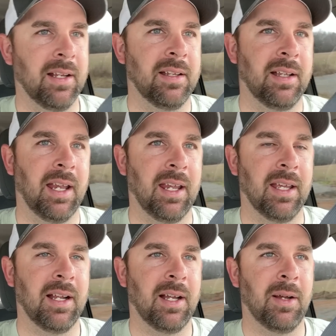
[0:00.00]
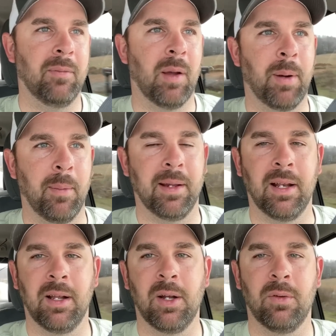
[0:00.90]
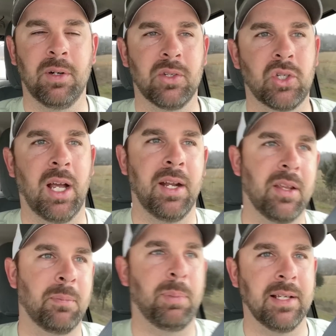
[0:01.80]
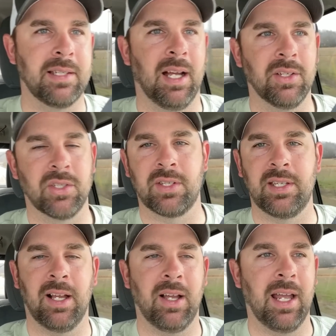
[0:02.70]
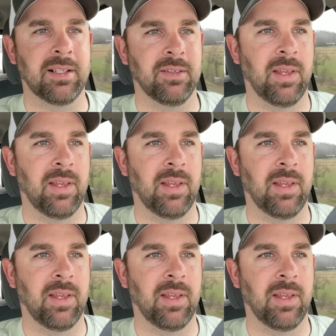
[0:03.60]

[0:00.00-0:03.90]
and I'm probably gonna go over and try another place out just to see how active